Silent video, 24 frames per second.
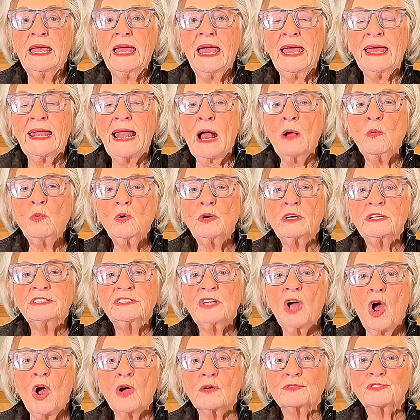And I want to
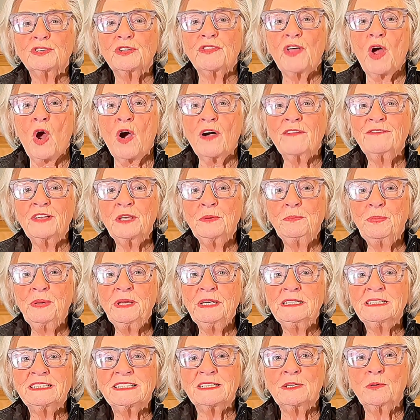talk to the
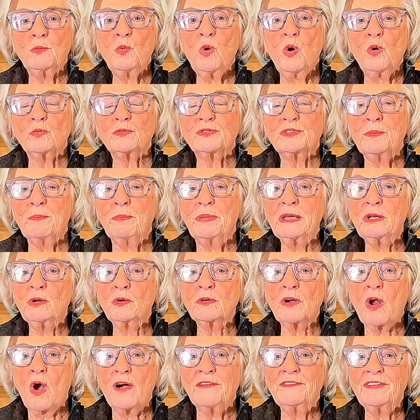RVPs that want to build
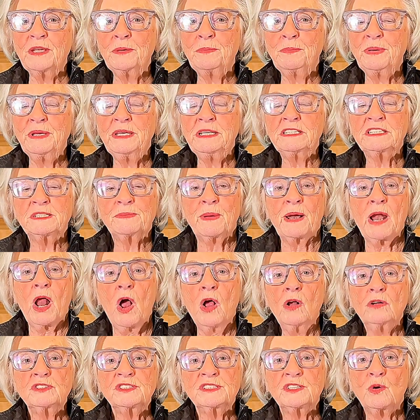RVPs, but I
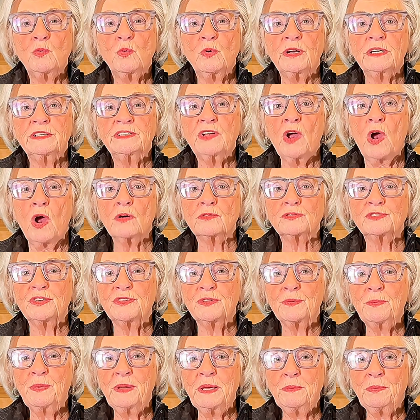also want to talk to the
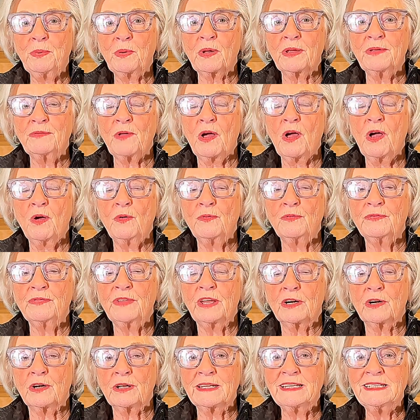people
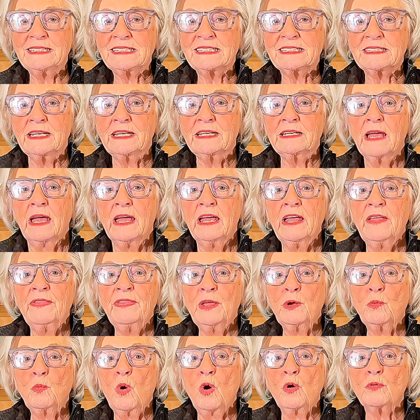that are listening
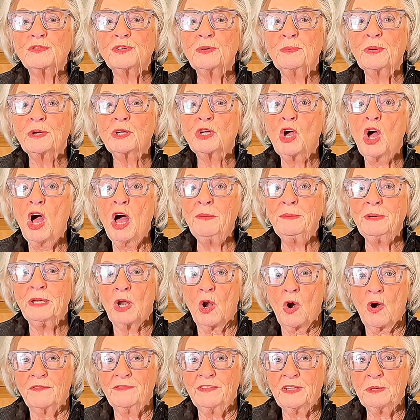that want to become an
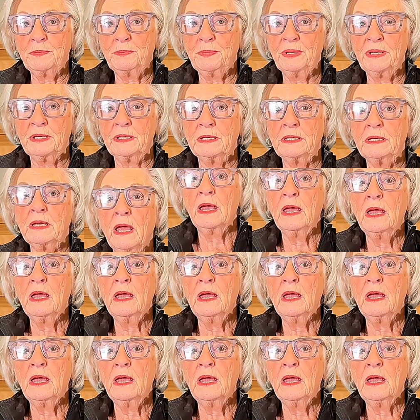RVP.